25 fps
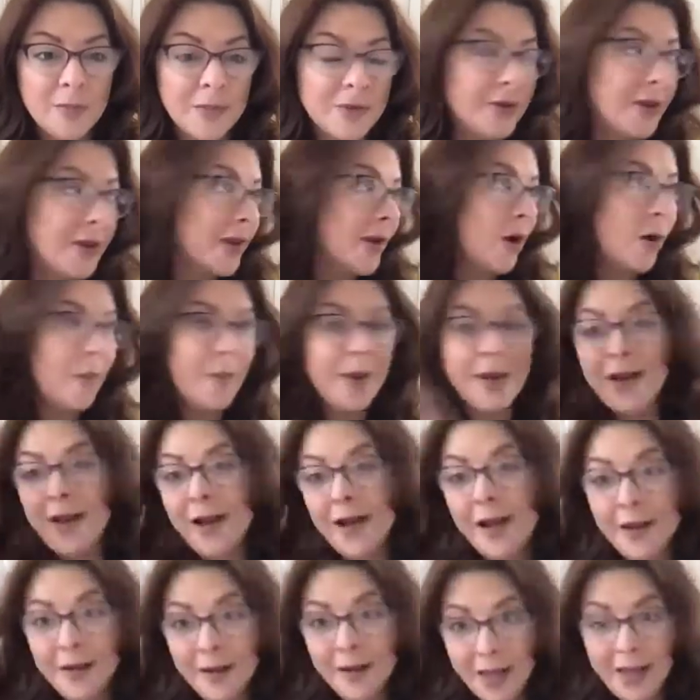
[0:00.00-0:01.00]
They're like, oh my
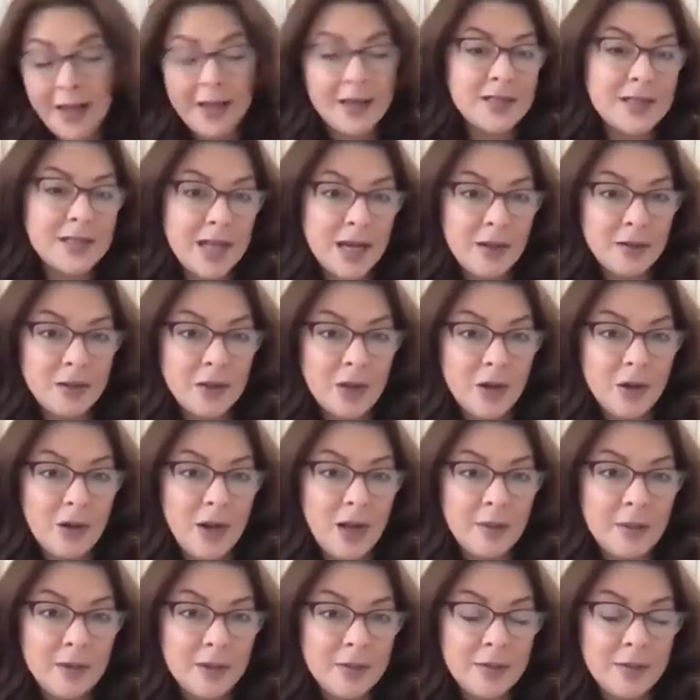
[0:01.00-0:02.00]
God, I had a download.
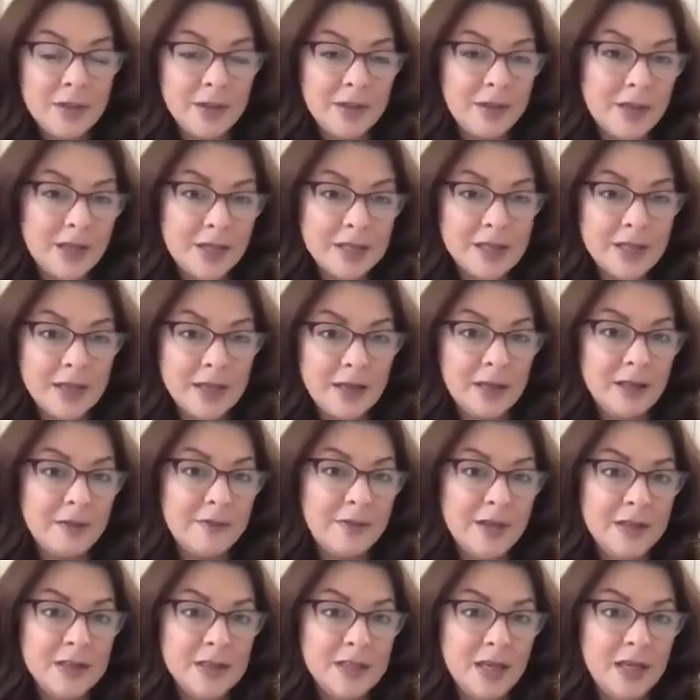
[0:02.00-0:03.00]
I'm going to be the next Ayanna
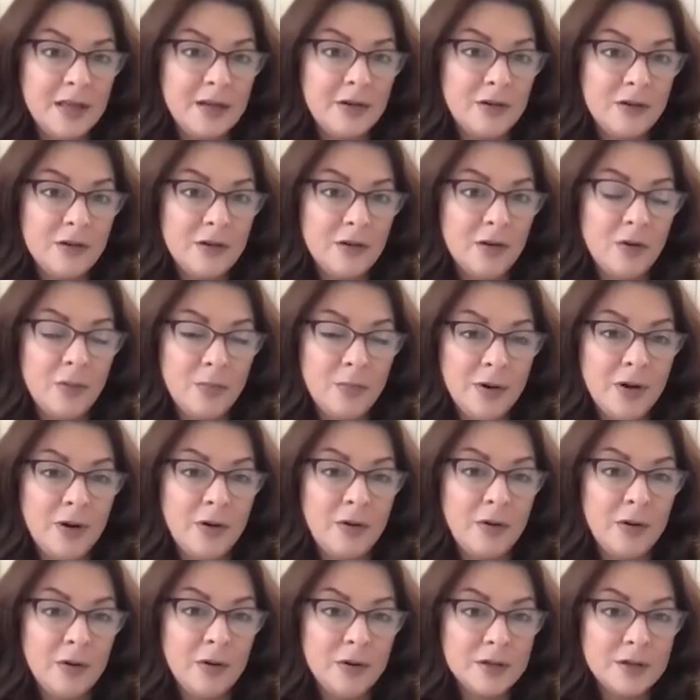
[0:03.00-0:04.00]
Van Zandt or Oprah
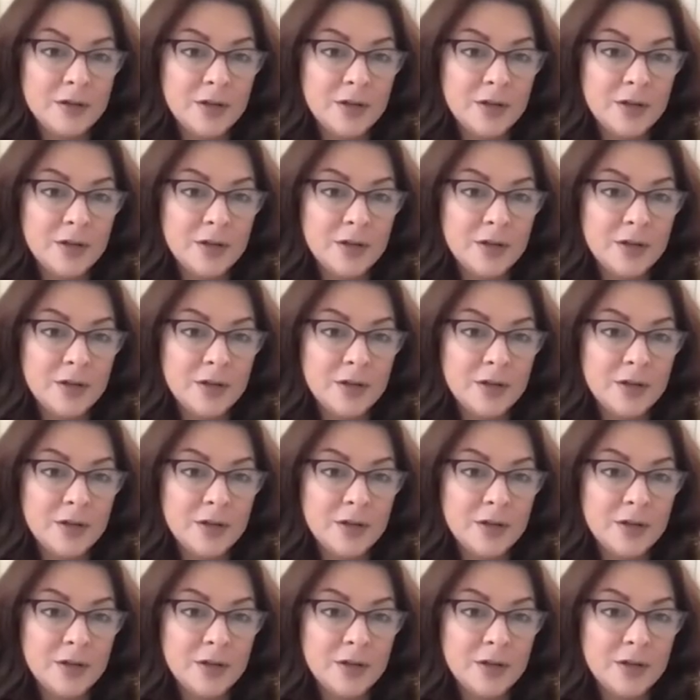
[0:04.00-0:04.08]
or